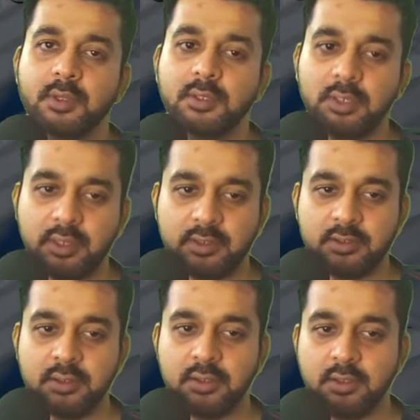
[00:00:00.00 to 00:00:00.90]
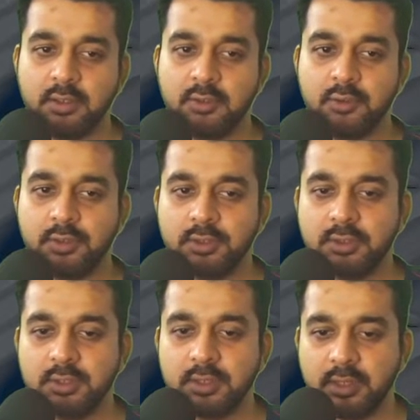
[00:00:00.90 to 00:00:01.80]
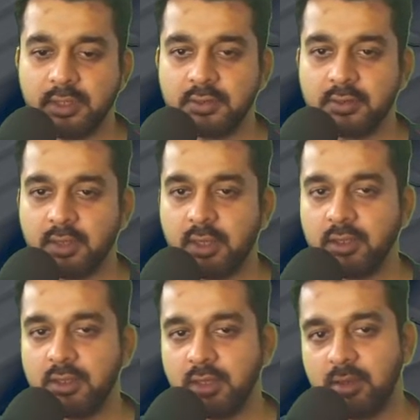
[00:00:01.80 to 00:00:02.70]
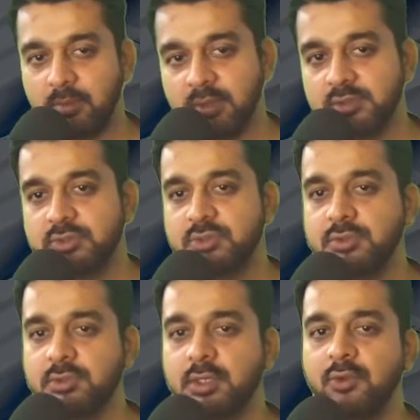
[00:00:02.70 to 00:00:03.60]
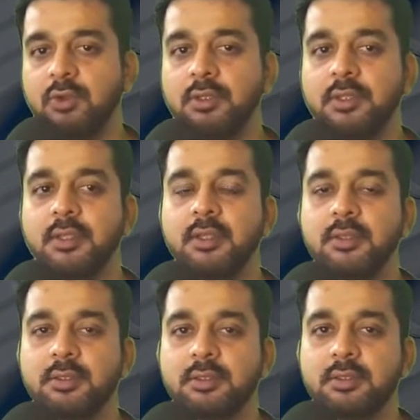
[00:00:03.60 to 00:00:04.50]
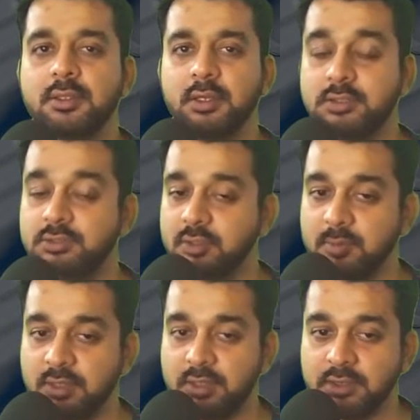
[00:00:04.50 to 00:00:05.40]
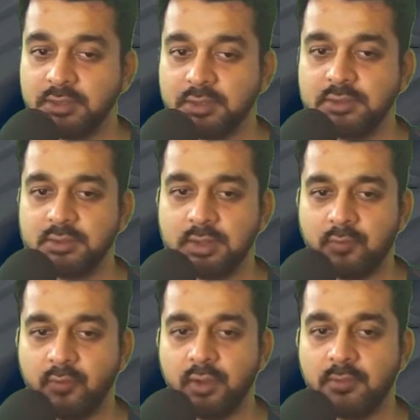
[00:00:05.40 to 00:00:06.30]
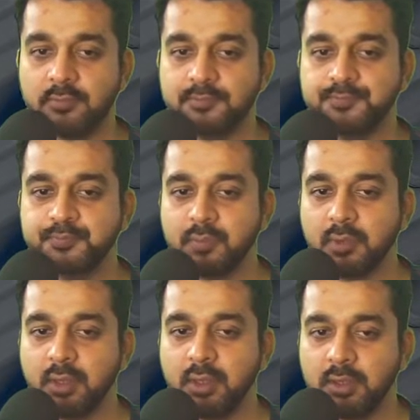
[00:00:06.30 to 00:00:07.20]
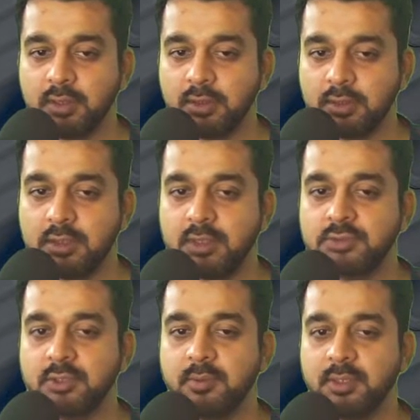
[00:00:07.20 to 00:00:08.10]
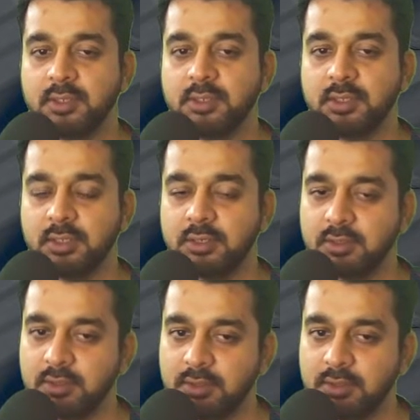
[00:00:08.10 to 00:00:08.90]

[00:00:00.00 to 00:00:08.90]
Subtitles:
text. So this is the text, and the image that you are seeing is the HTML content somewhere. This is HTML content, this is